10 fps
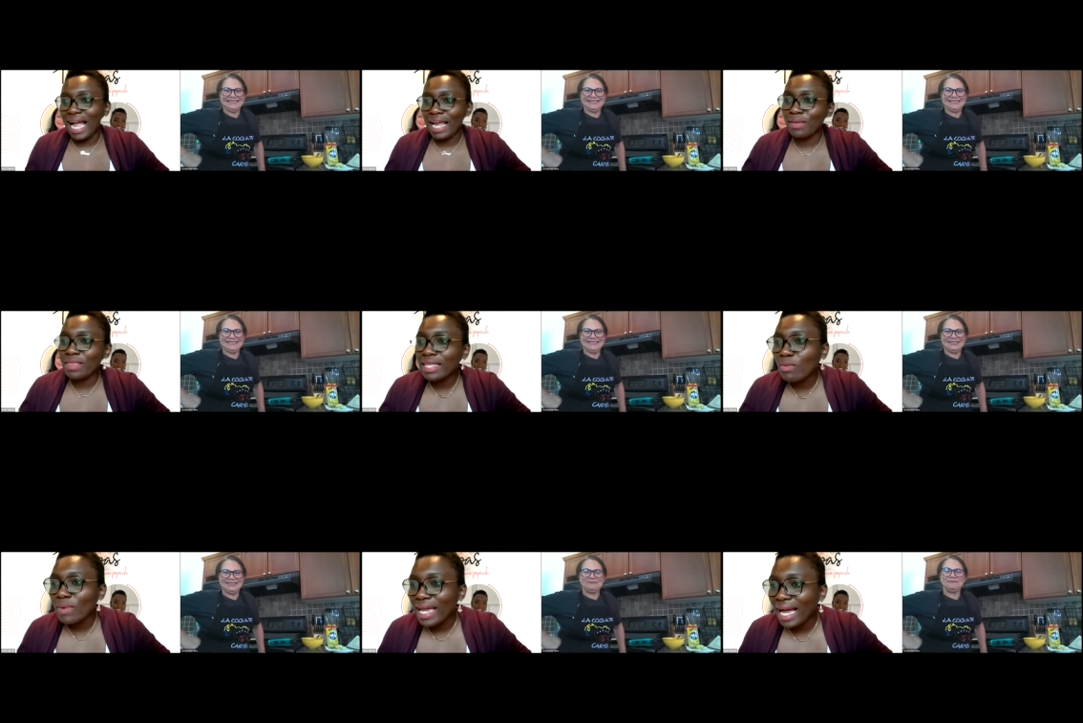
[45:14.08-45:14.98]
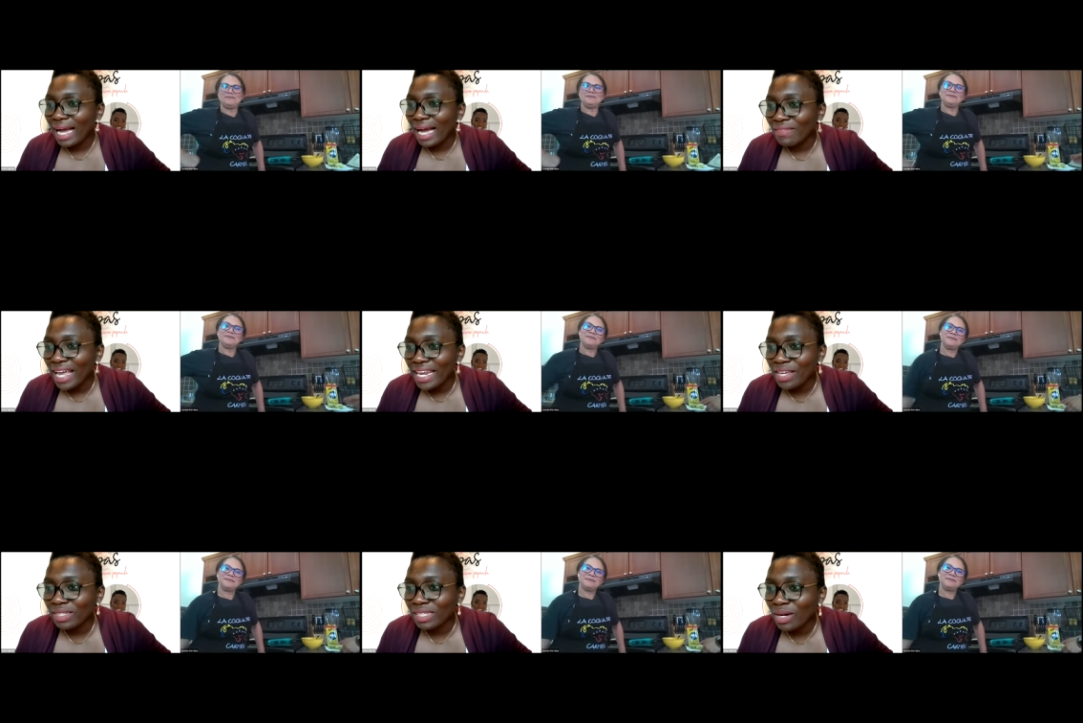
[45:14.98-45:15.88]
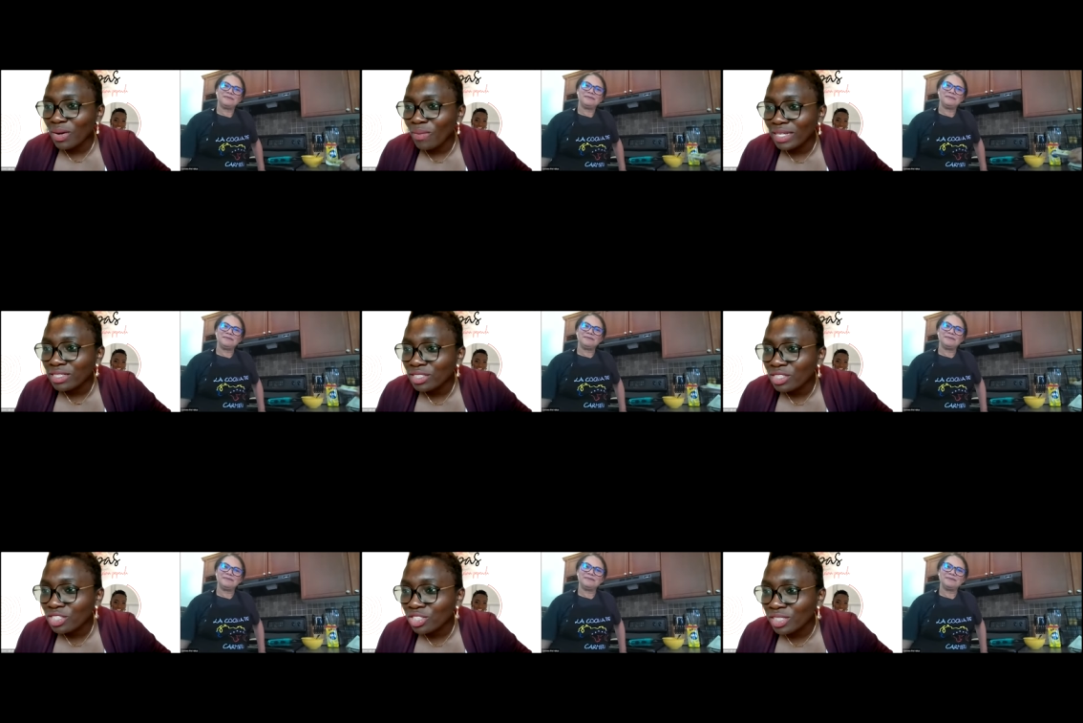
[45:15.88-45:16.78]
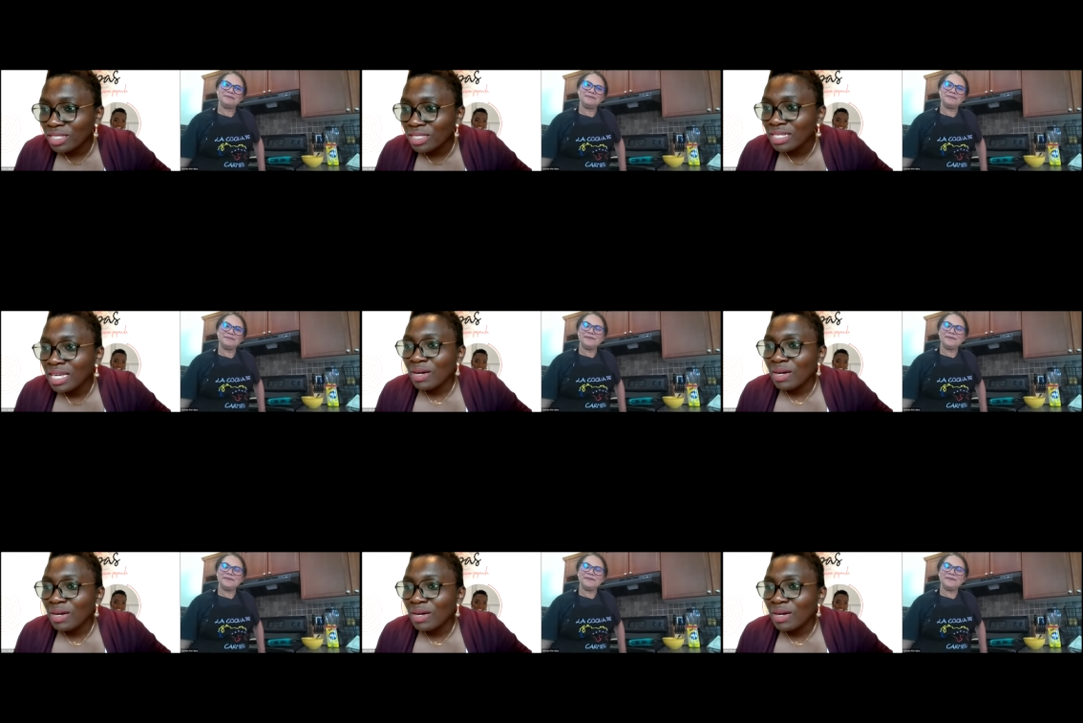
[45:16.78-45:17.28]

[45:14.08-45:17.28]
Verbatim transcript: I don't think we have any other questions.